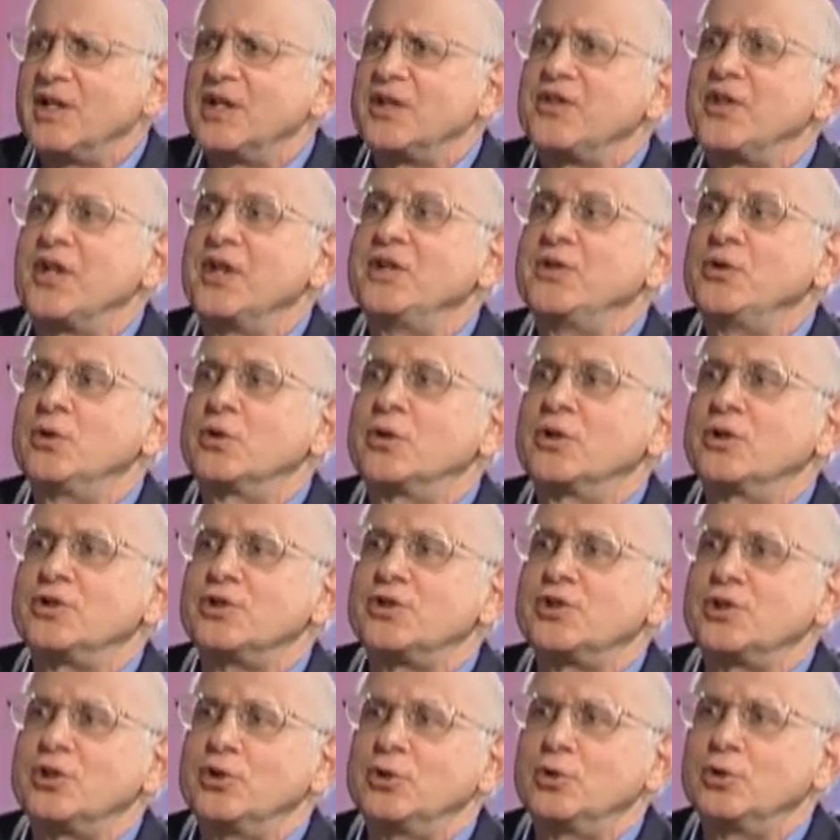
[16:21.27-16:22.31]
then you can
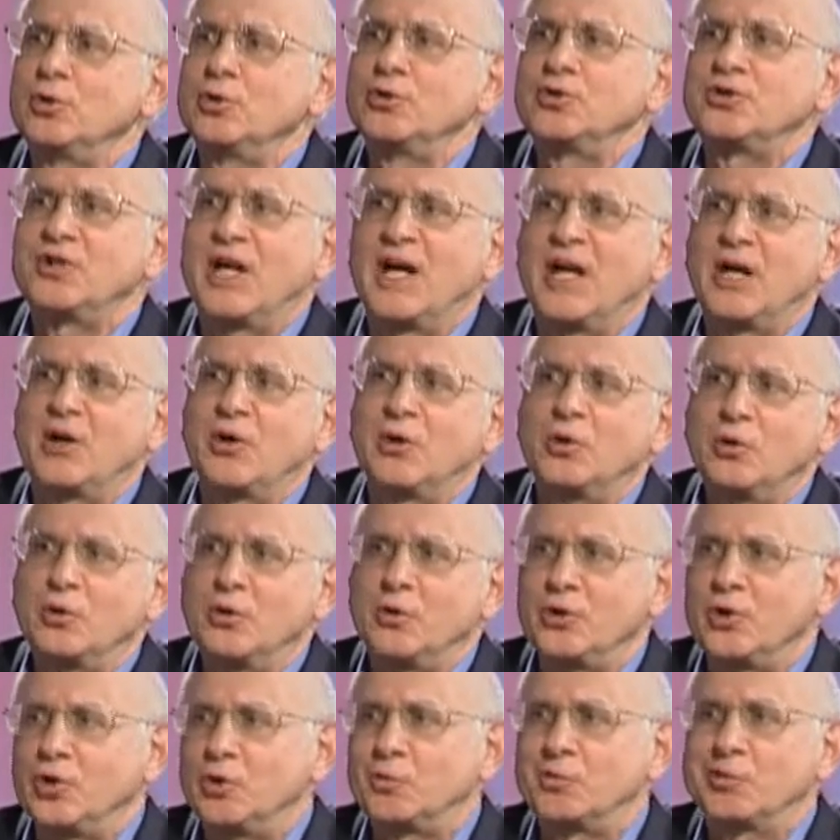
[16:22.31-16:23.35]
choose how you